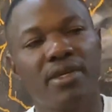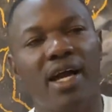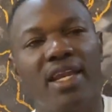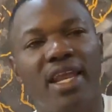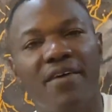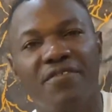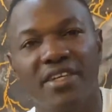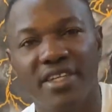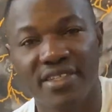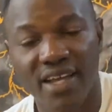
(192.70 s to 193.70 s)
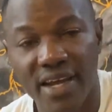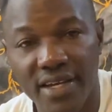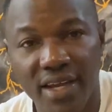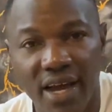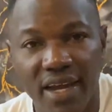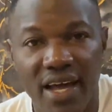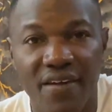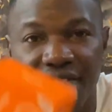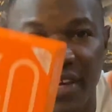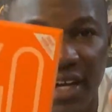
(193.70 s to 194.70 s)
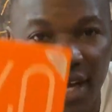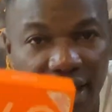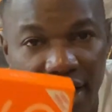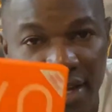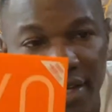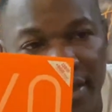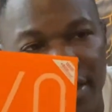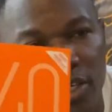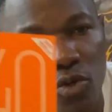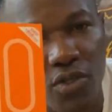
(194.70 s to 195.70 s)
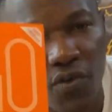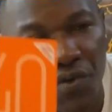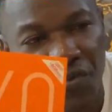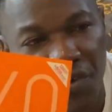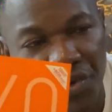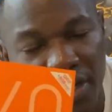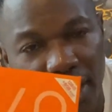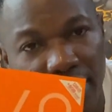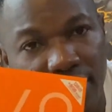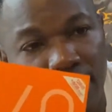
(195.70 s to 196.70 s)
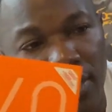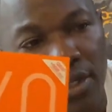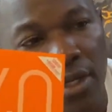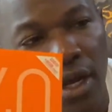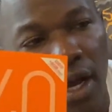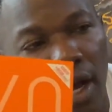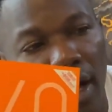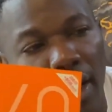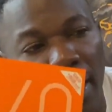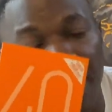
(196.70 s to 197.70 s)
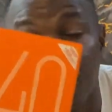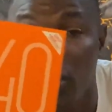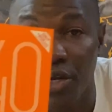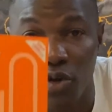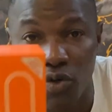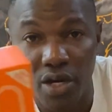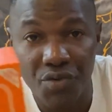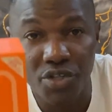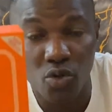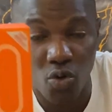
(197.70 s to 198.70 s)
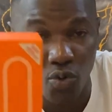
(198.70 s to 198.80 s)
I love the design, I love the color. It looks very, very nice. And you can order it on